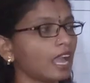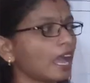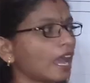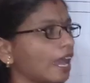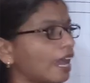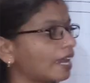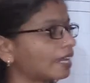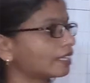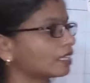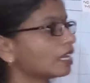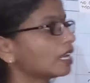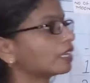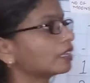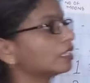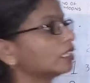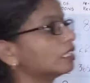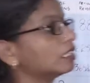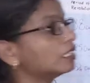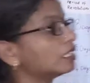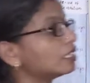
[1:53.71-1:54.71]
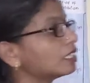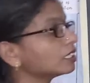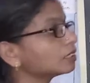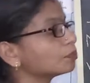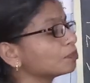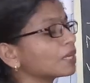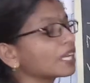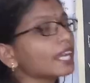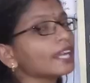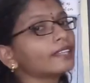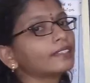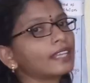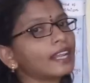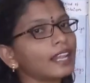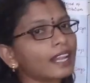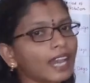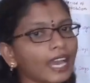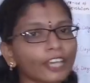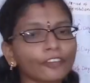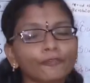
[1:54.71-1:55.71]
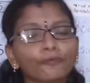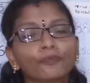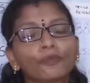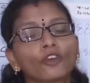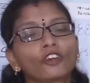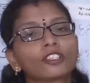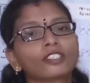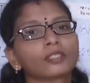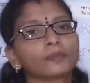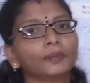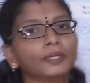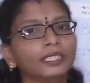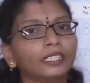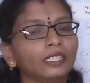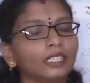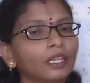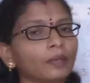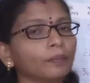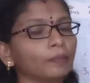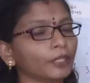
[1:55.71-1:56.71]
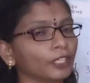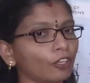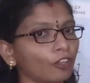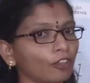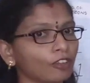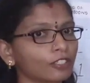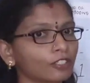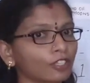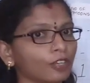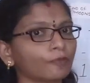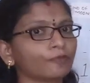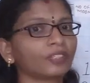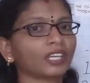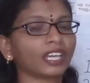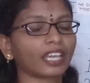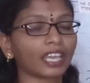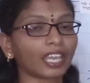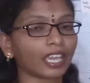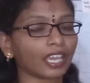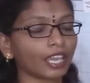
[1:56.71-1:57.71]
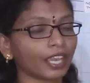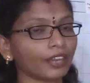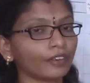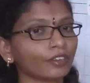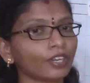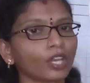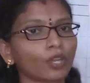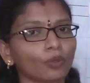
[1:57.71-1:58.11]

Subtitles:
And the Earth made the life possible because of the air,